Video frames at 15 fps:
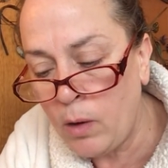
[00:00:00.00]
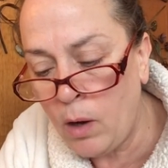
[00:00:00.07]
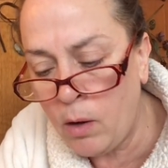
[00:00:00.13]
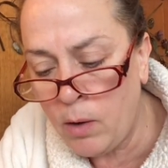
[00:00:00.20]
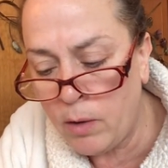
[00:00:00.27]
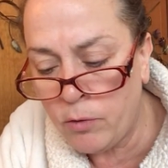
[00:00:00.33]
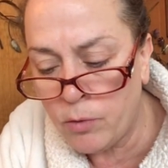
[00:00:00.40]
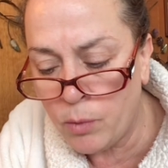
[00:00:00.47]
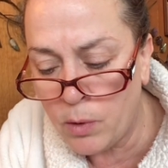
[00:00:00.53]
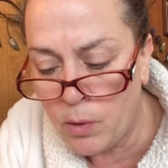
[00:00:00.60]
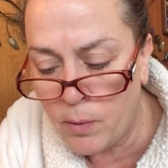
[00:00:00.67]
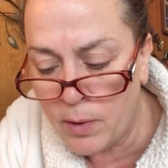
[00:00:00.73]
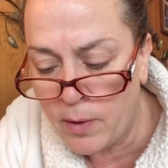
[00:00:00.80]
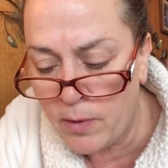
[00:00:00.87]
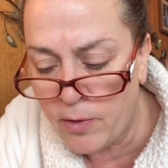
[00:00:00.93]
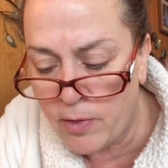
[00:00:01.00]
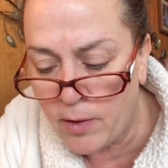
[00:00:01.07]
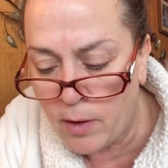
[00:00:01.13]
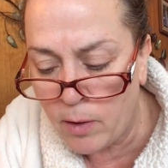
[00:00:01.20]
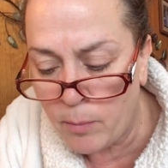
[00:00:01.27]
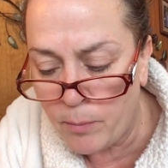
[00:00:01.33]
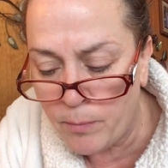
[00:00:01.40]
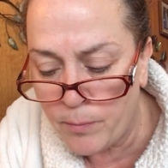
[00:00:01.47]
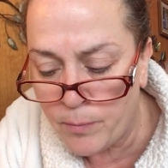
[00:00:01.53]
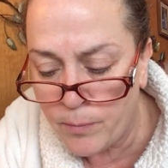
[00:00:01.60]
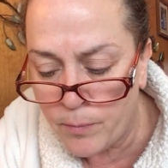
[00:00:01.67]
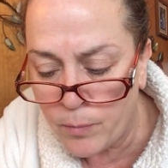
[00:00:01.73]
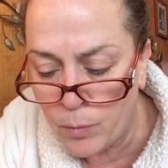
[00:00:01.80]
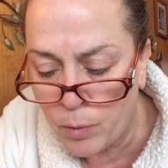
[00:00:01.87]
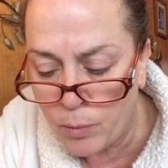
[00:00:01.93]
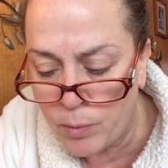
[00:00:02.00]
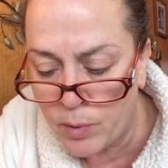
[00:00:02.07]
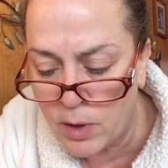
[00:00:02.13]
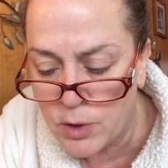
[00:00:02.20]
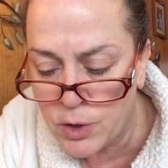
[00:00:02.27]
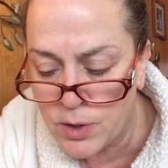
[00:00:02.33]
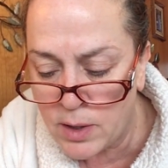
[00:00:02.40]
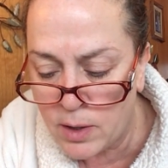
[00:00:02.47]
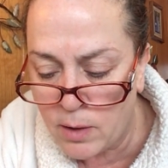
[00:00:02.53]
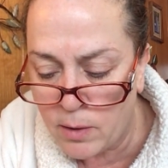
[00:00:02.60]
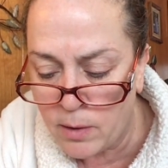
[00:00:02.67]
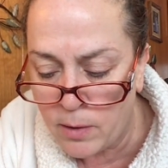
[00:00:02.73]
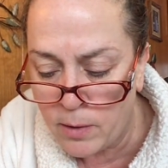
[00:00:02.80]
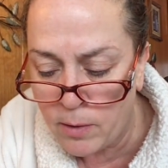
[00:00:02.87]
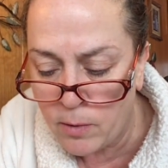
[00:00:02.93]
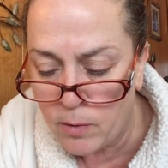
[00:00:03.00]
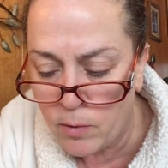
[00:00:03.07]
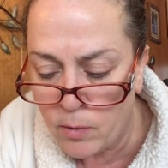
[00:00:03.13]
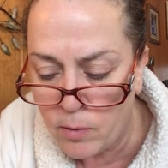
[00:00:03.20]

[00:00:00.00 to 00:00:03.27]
All right, so we're going on the thumb. We're brushing it on.